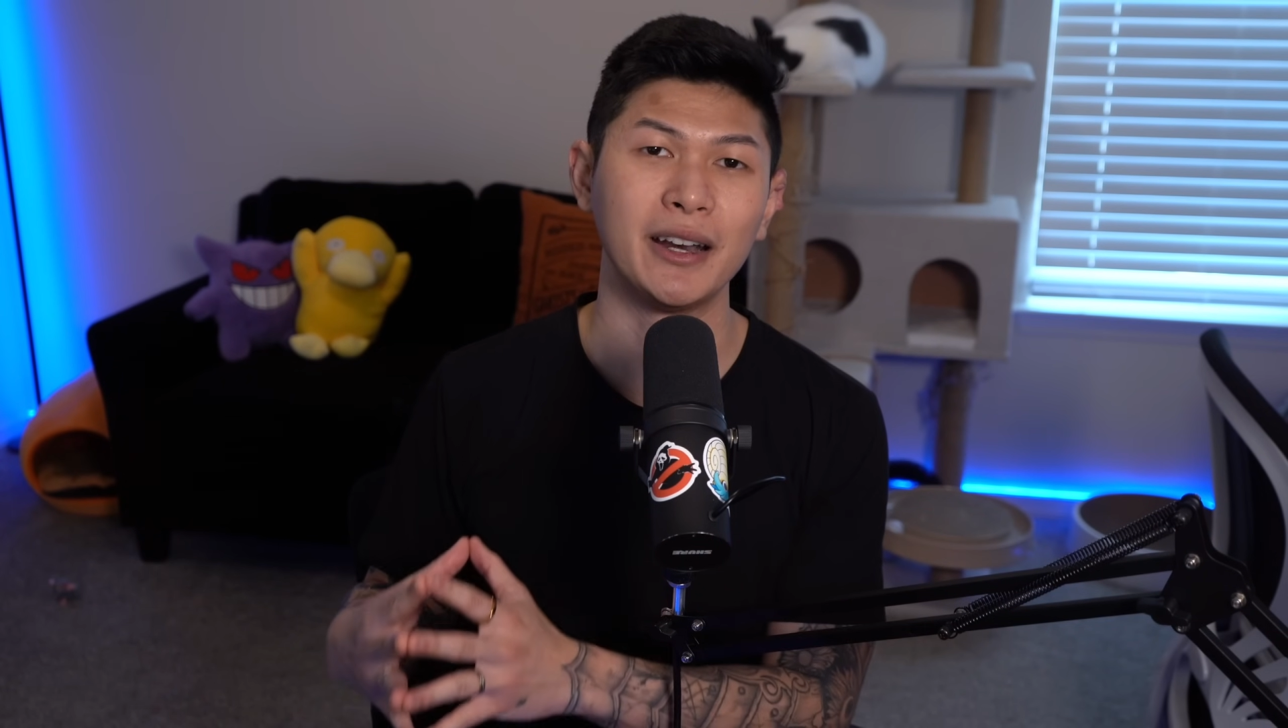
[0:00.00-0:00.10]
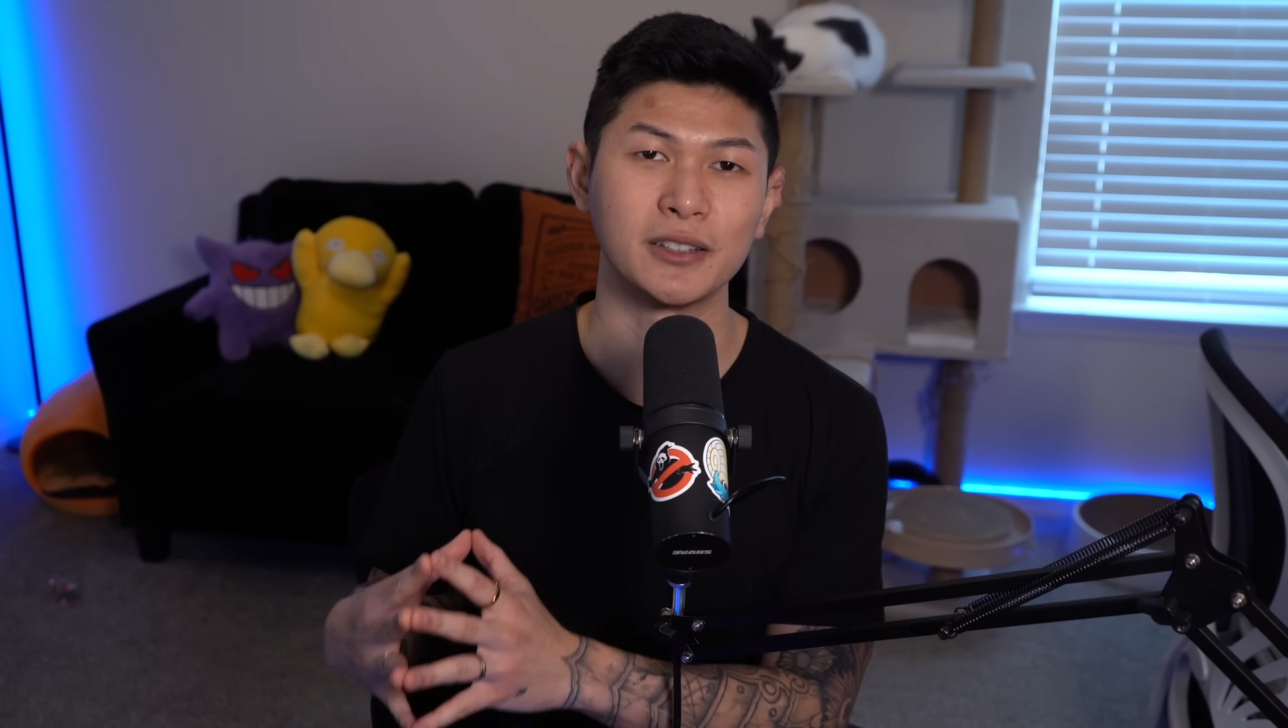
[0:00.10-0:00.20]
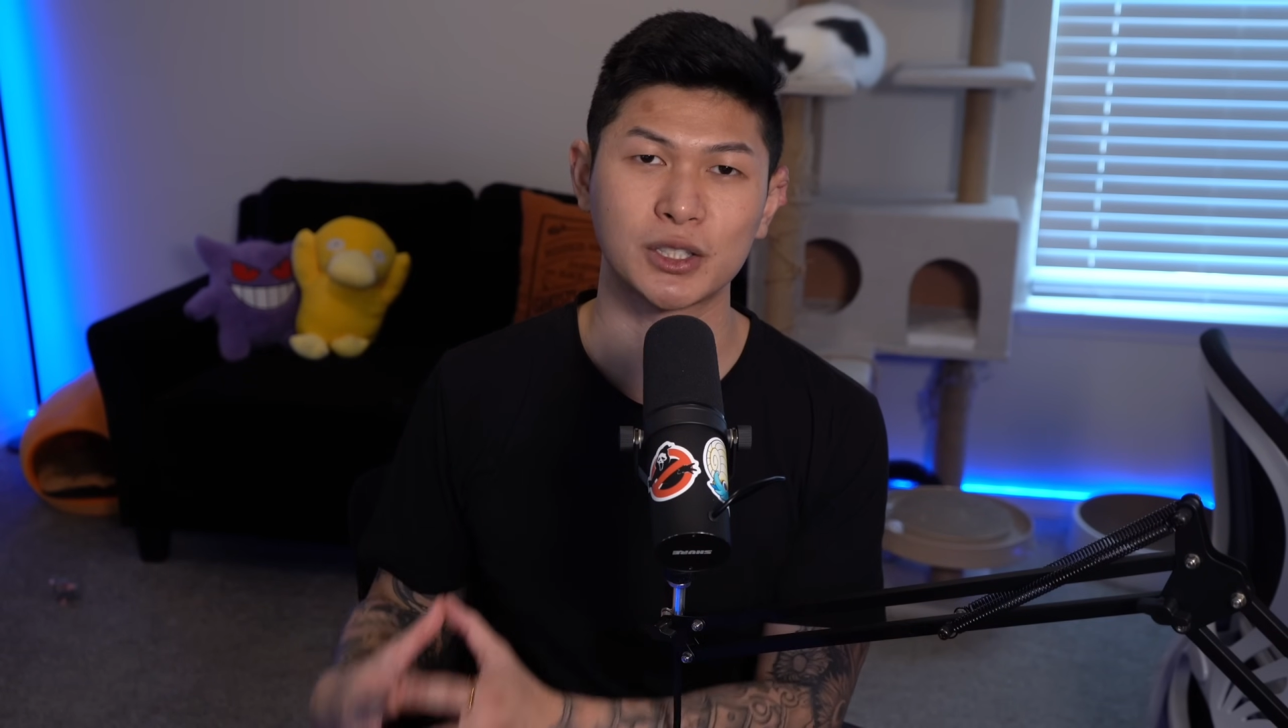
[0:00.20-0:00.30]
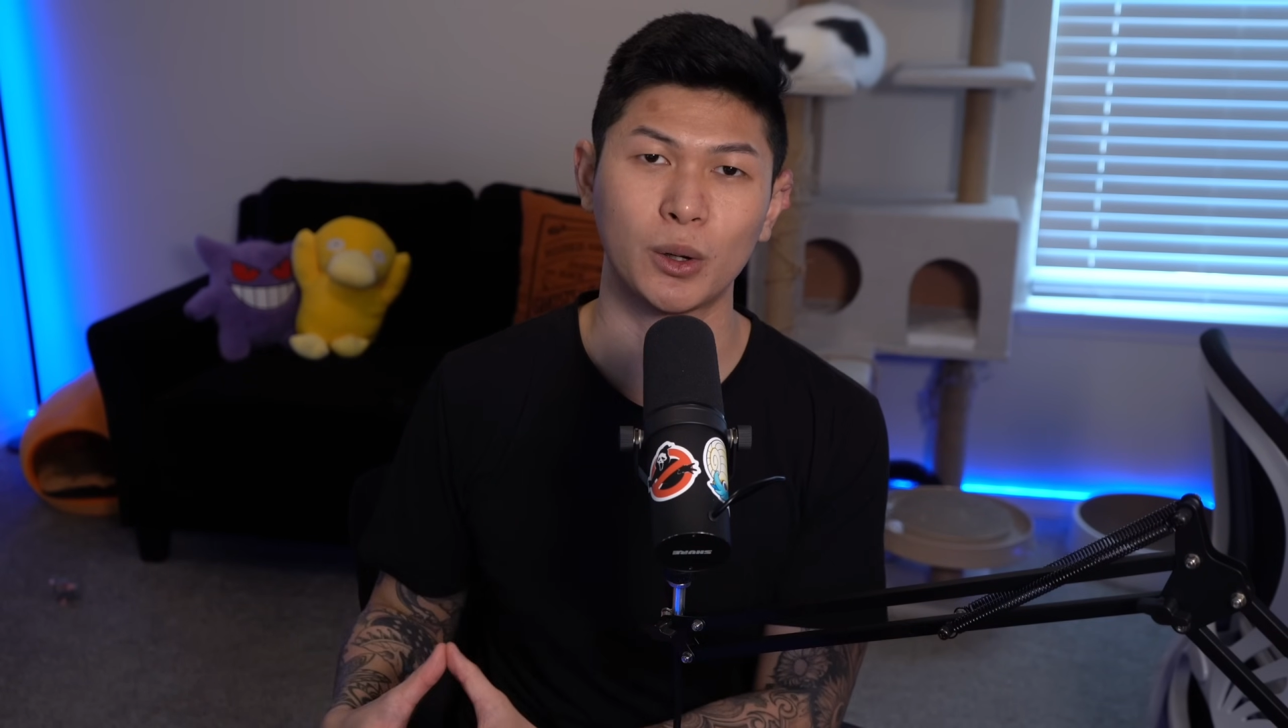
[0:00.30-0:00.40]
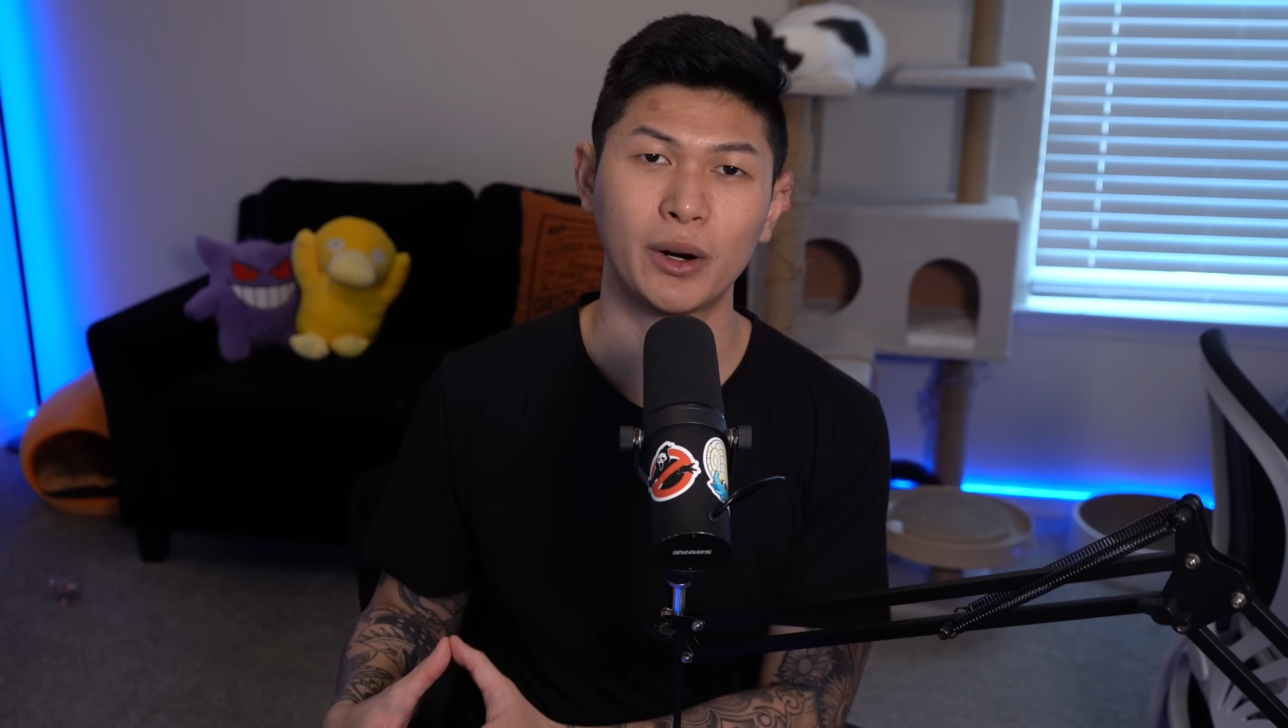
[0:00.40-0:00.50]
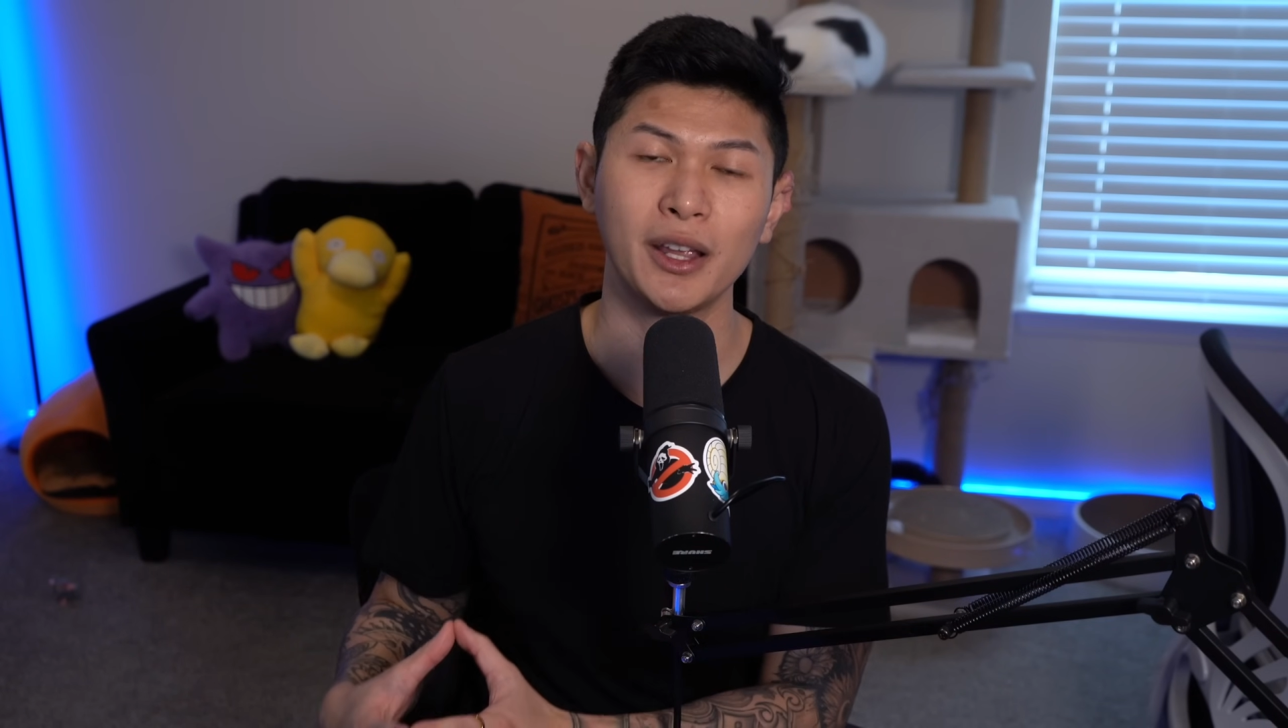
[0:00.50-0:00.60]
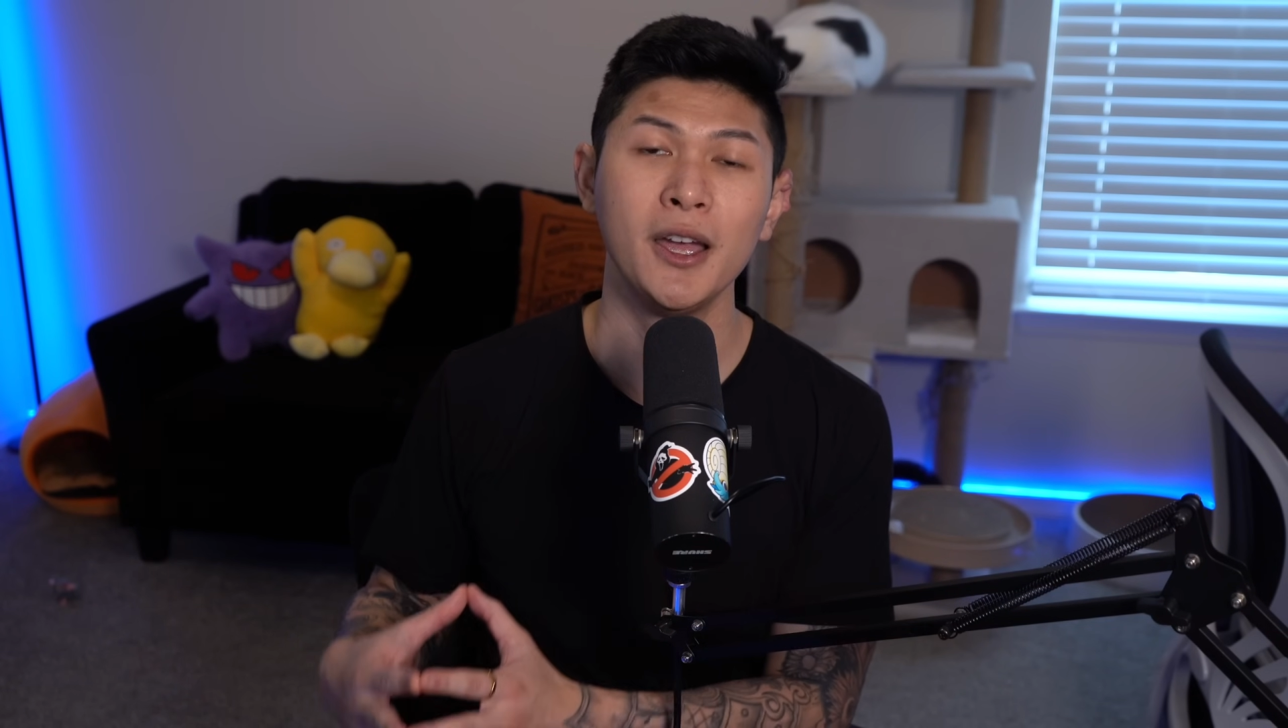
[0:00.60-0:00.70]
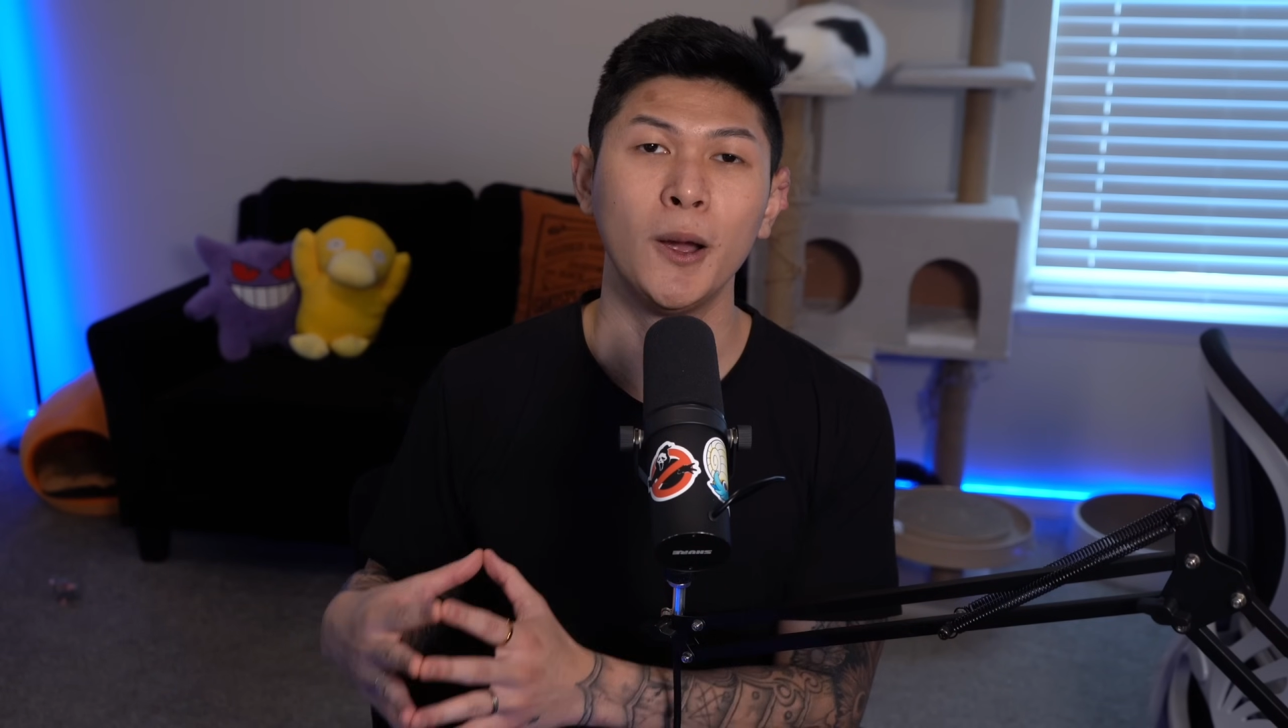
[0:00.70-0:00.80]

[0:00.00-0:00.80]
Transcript: end of story